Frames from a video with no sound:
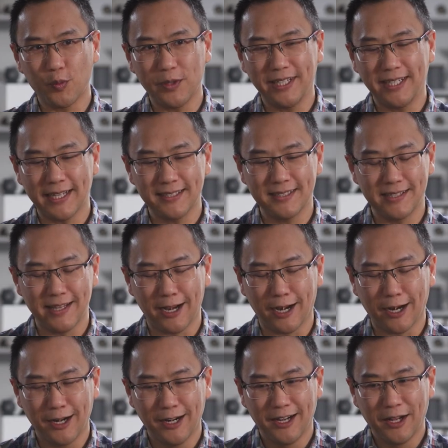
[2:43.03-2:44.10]
we get
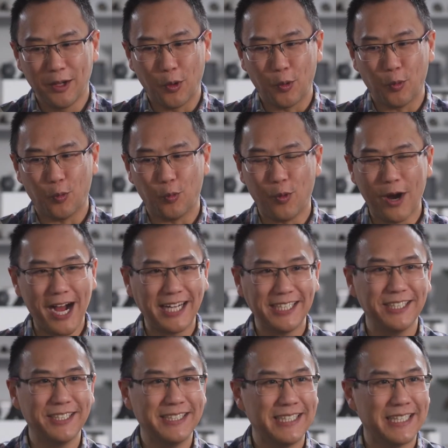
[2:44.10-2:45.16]
there, why
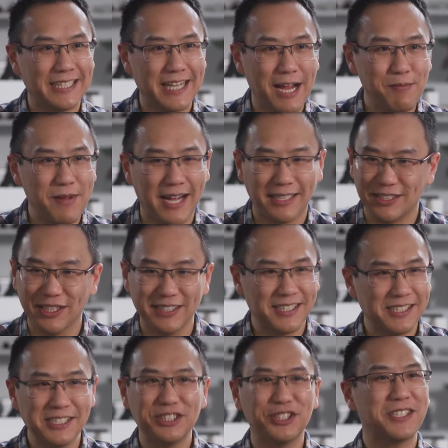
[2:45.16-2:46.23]
do you need an iPad?
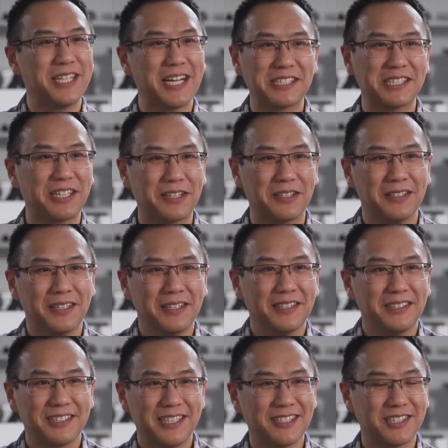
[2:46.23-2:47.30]
Doesn't your Tesla
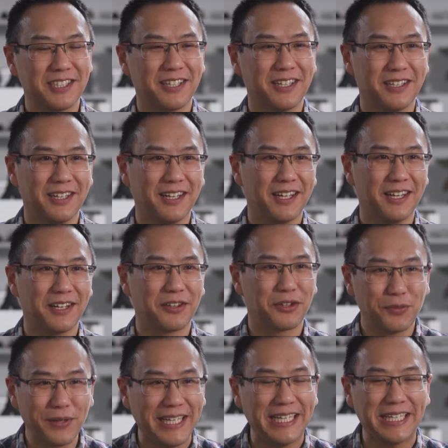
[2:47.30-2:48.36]

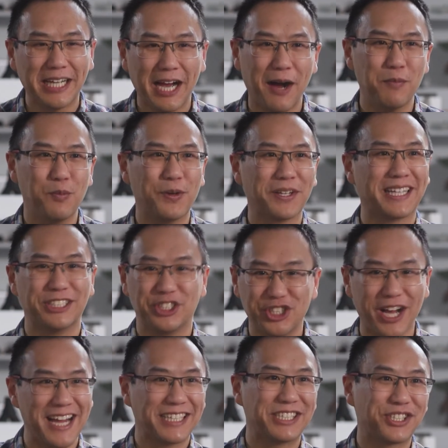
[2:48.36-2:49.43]
3 come with a
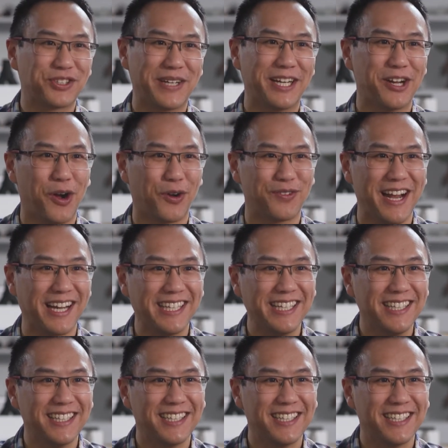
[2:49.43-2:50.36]
giant screen already?